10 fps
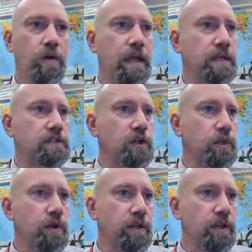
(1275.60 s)
Okay, so
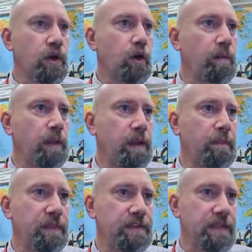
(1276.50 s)
we're going to open
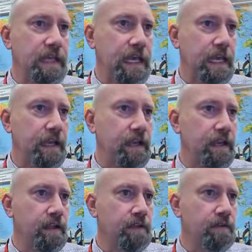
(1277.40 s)
up this again
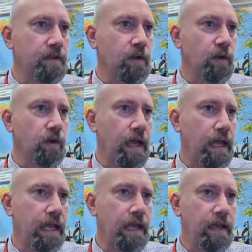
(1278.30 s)
go
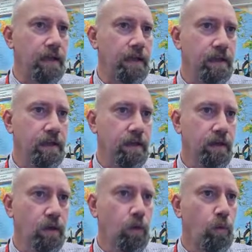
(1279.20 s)
hanging,
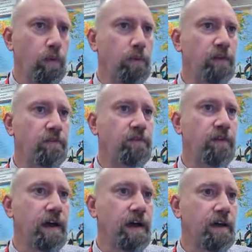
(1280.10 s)

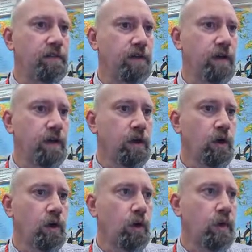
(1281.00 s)
1.5,
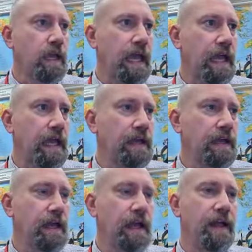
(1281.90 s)
go OK,
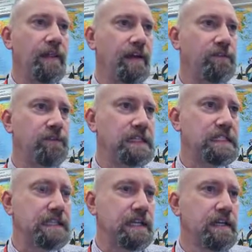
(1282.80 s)
and that
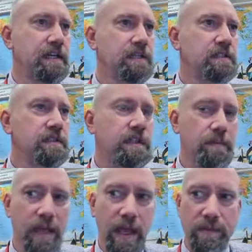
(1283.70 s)
fixed it. So
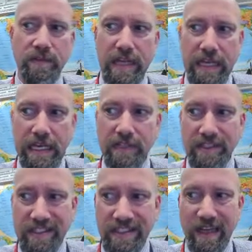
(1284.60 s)
sometimes
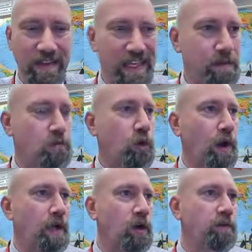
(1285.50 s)
things you just have to keep
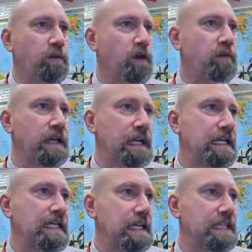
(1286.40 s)
trying over and over
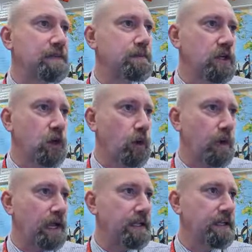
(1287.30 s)
again to get them
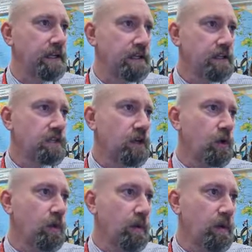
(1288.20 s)
correct.
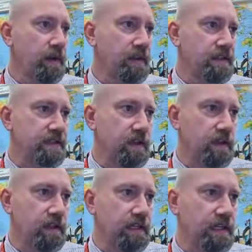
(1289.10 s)
So what we want is this
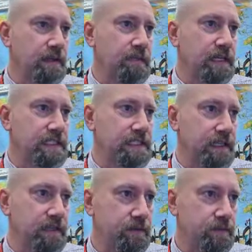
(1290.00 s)
all lined up
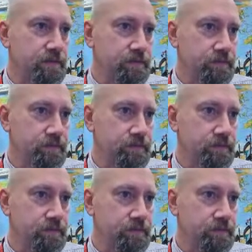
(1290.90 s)
nicely.